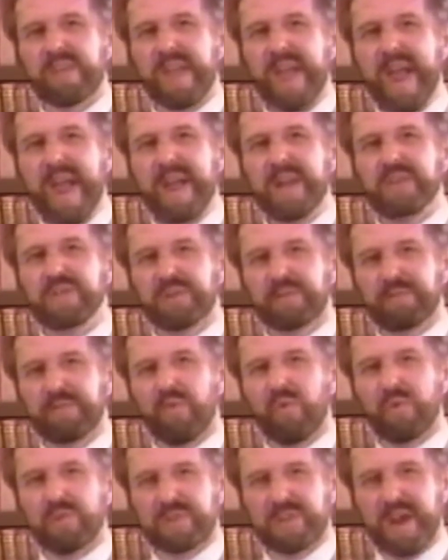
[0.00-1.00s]
With the age
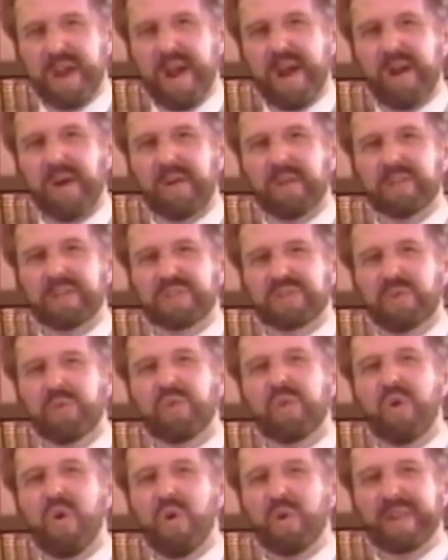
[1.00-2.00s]
of Voltaire and the
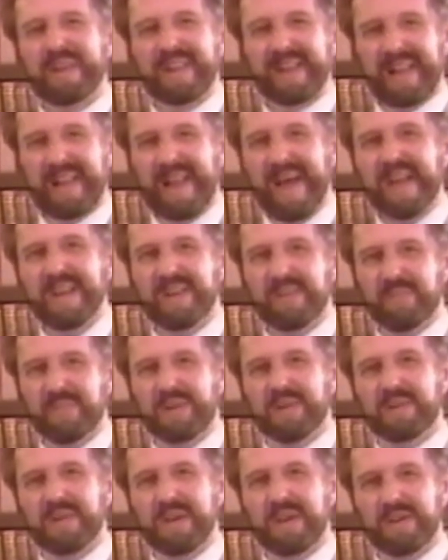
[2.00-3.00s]
so-called
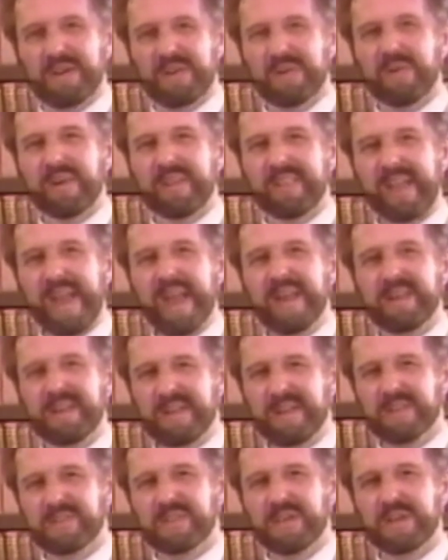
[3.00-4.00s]
Enlightenment during the
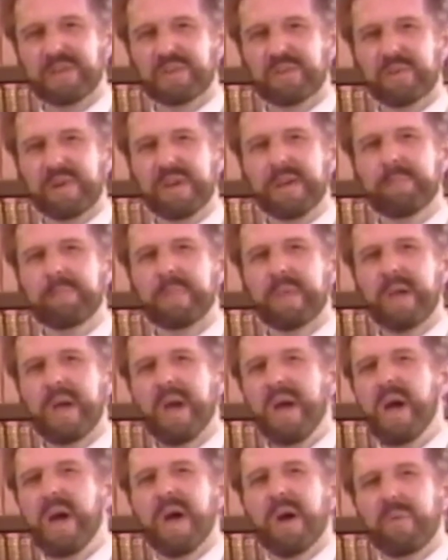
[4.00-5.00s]
18th century,
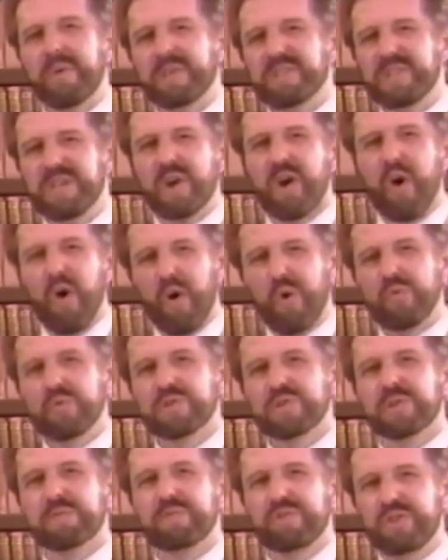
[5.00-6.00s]
we see a
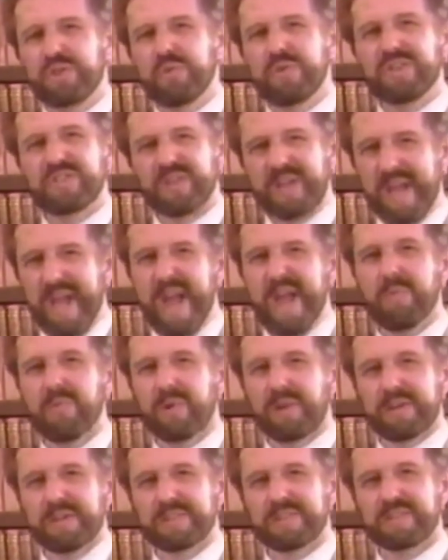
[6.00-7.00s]
host of Jewish
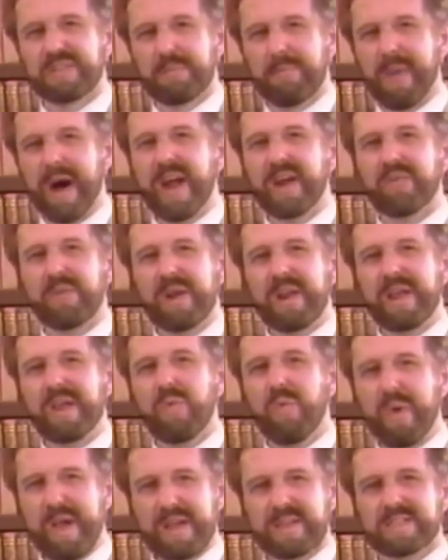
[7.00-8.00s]
Kabbalists
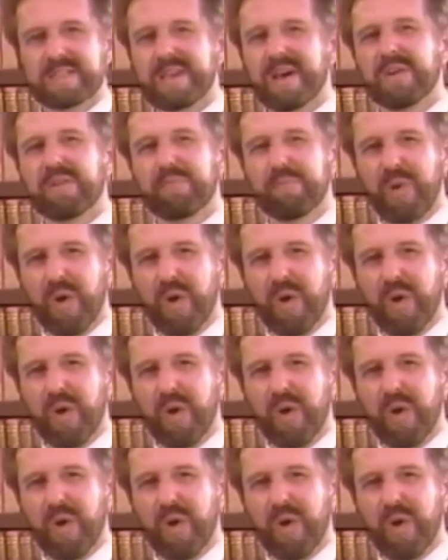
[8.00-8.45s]
migrating west